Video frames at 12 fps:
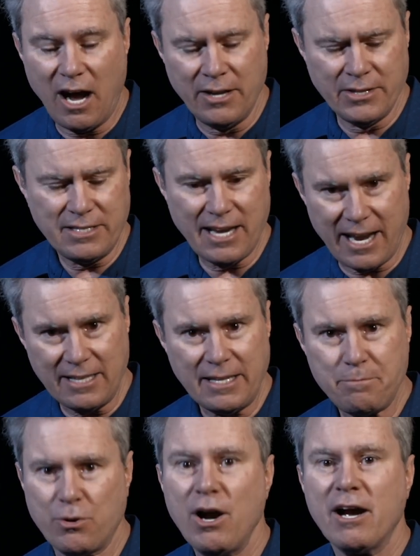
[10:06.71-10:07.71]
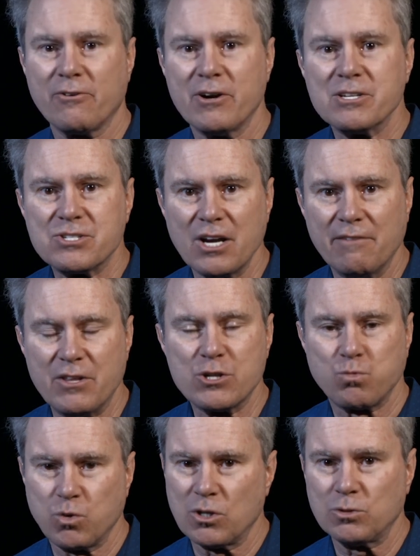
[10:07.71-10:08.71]
on the daily progress of
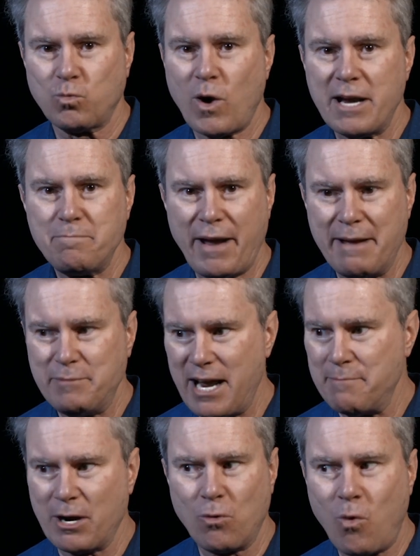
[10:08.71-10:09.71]
this worldwide pandemic?